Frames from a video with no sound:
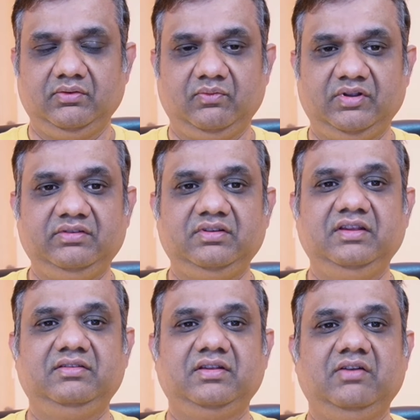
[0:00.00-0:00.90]
Once
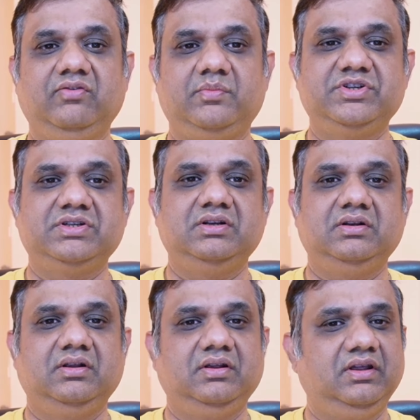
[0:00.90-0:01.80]
this information
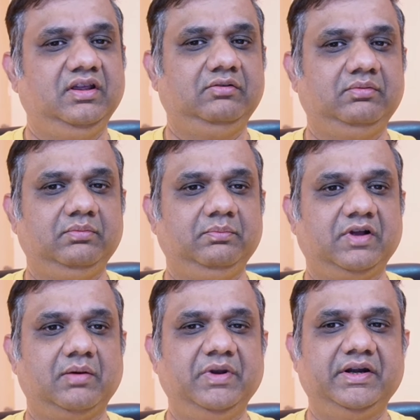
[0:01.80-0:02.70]
is
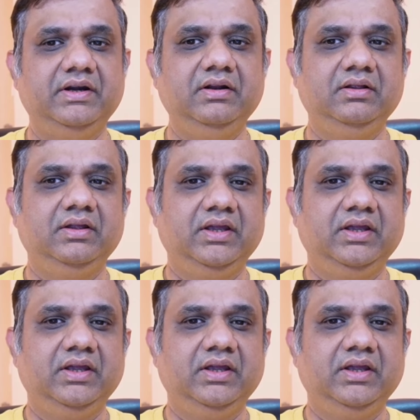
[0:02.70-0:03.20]
completed,